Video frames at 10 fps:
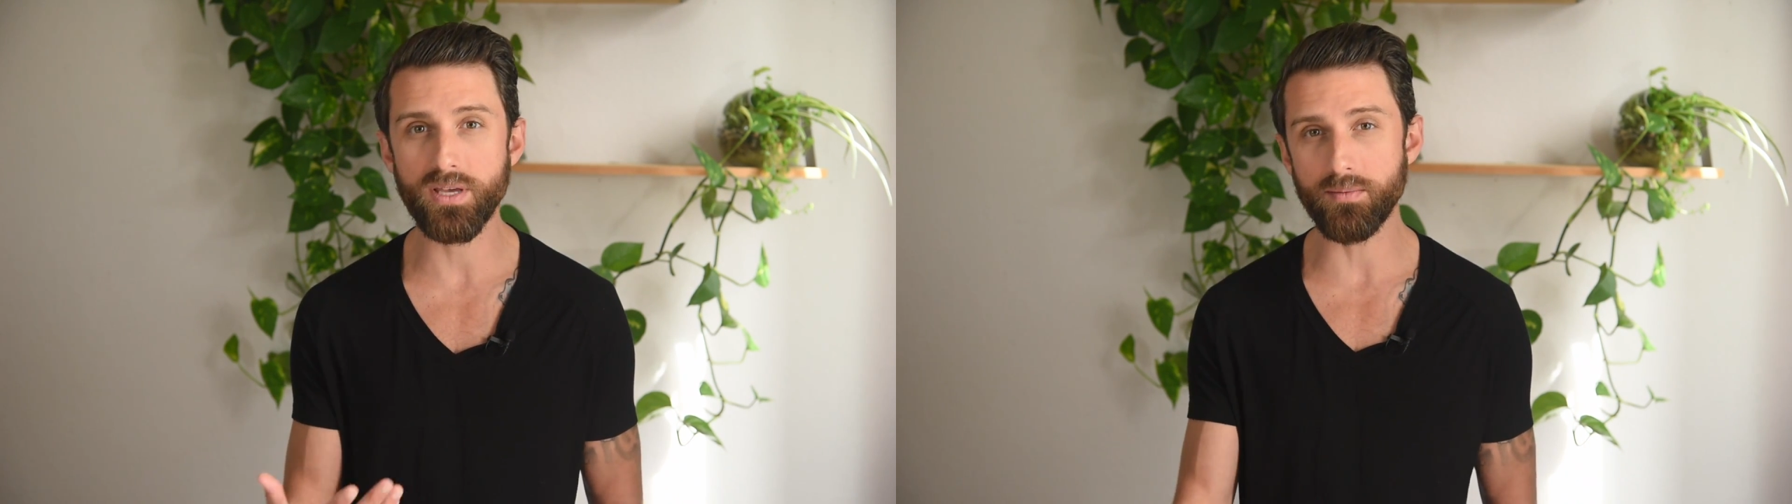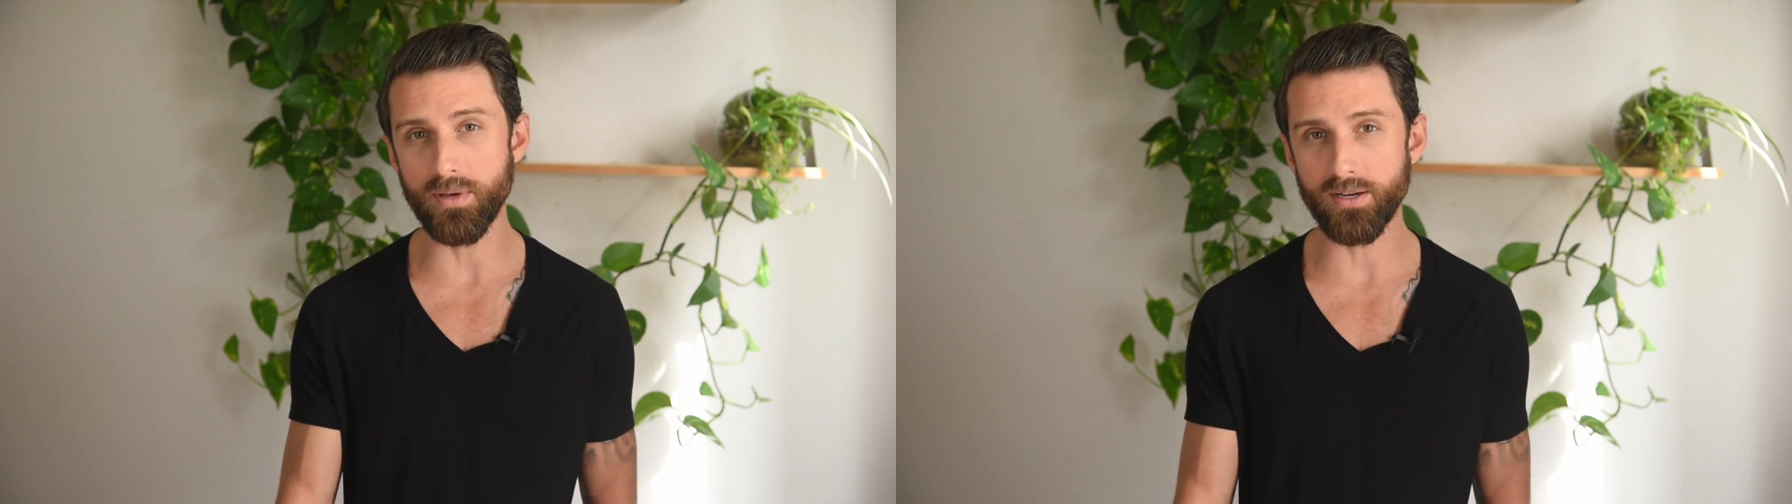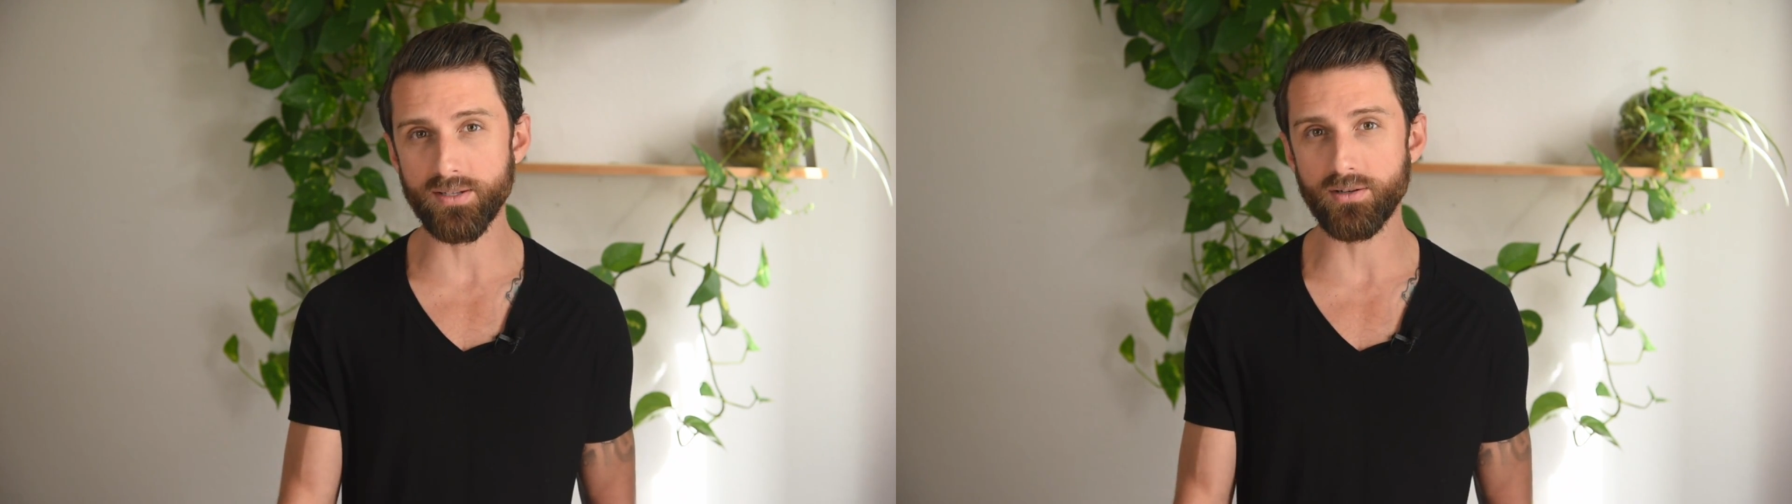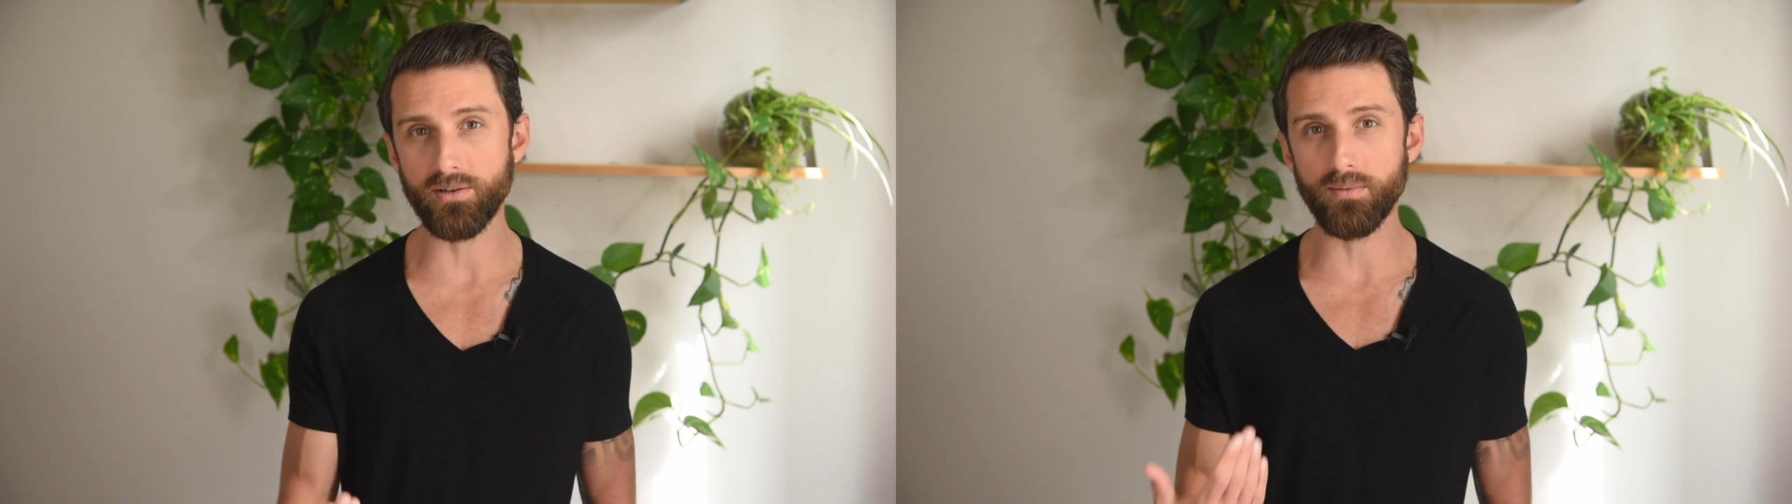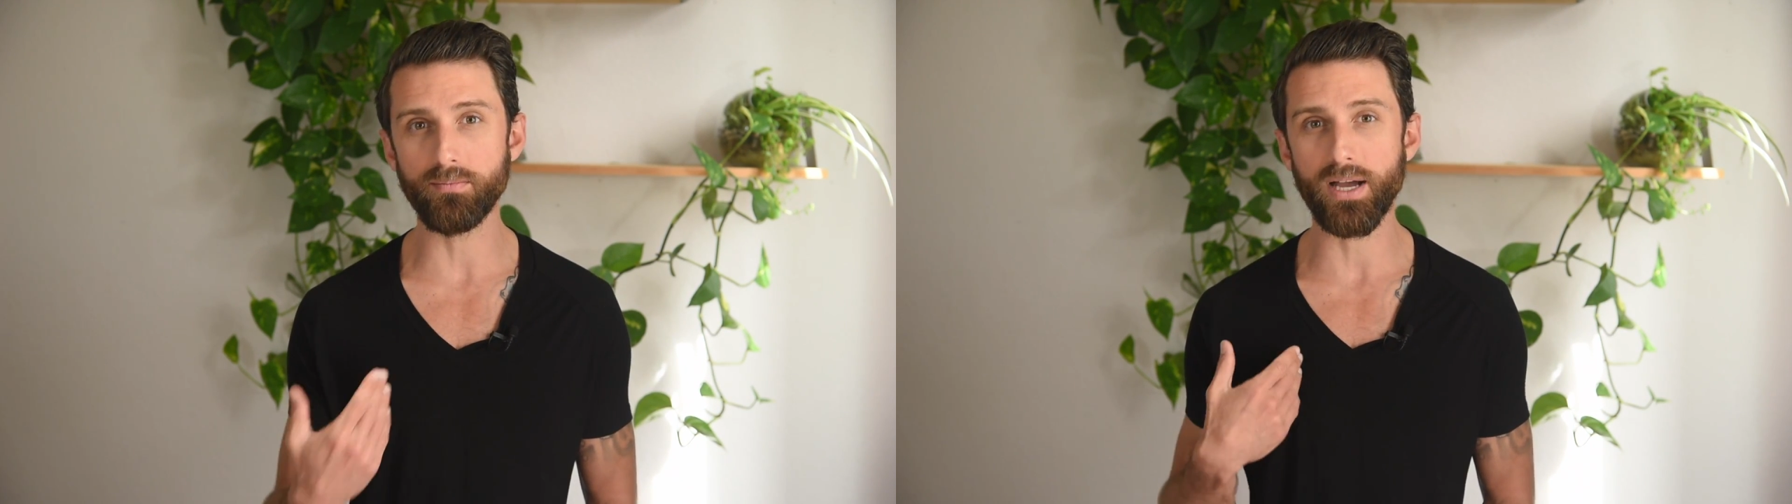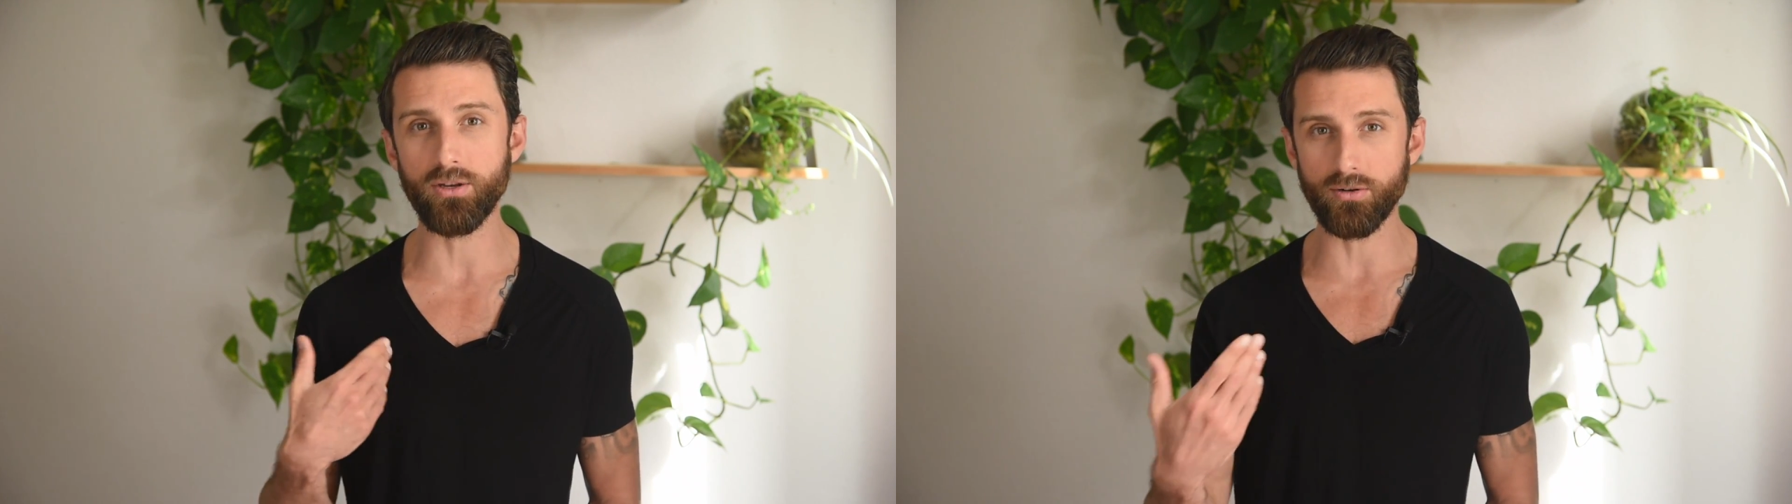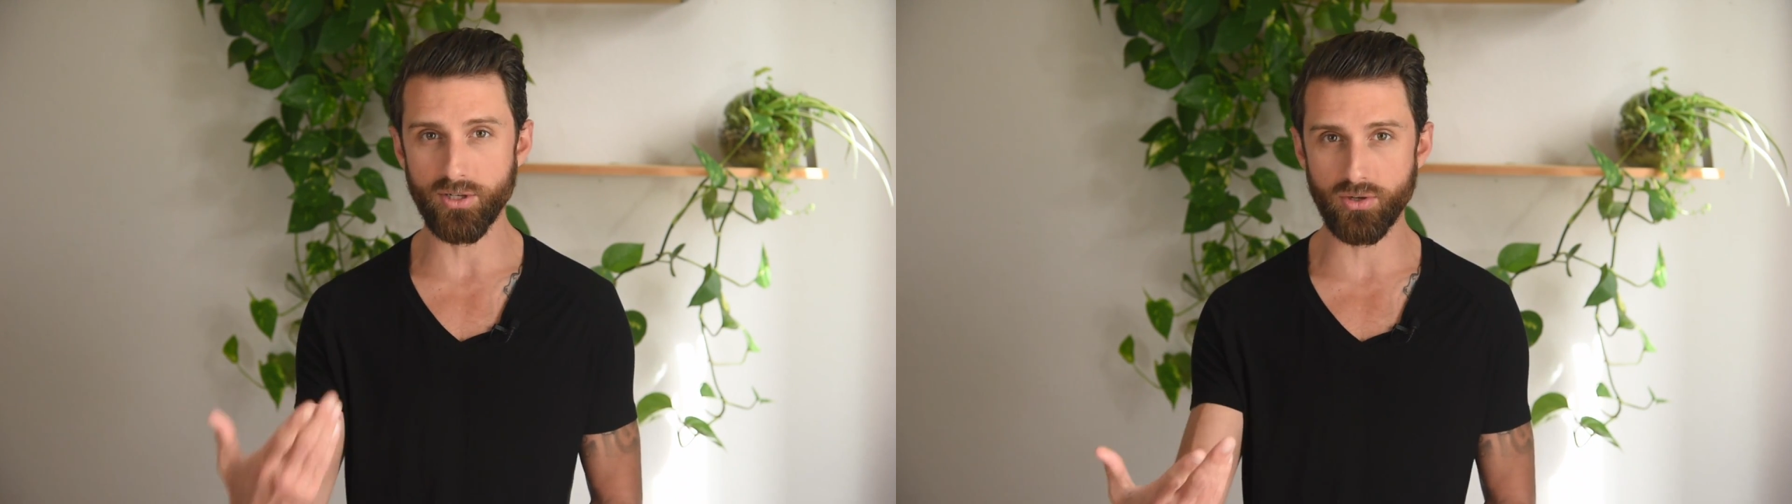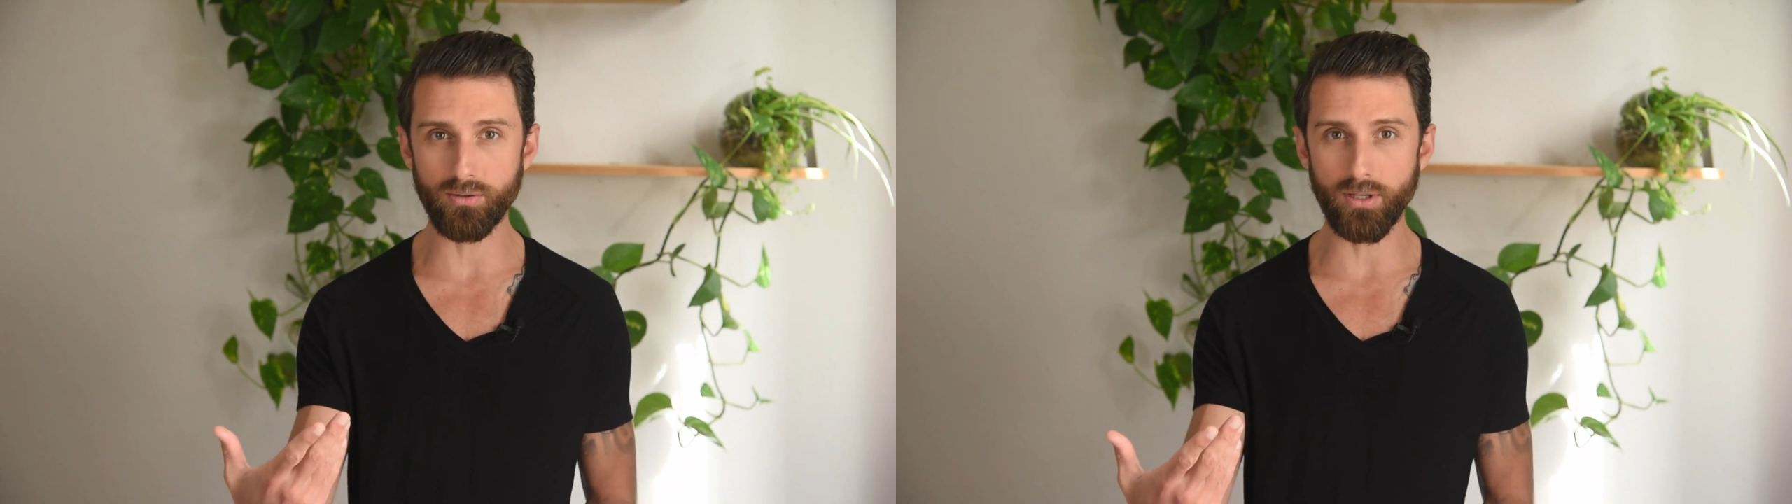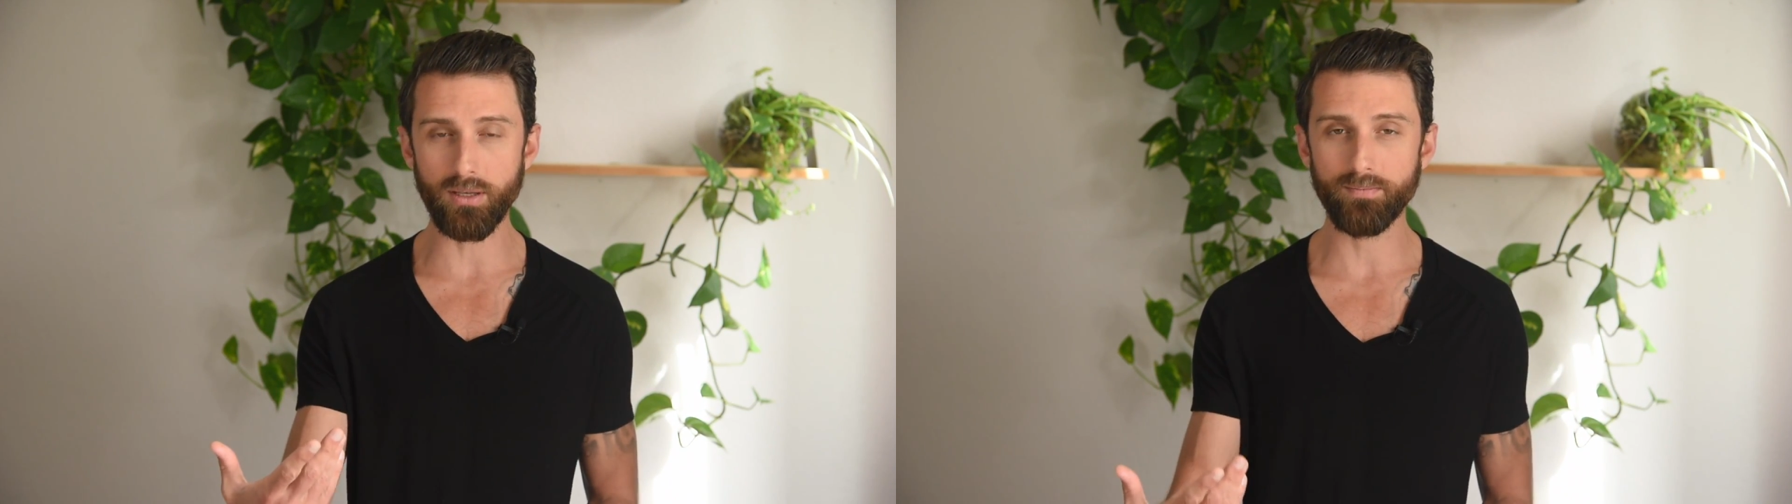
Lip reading: administered by yours truly.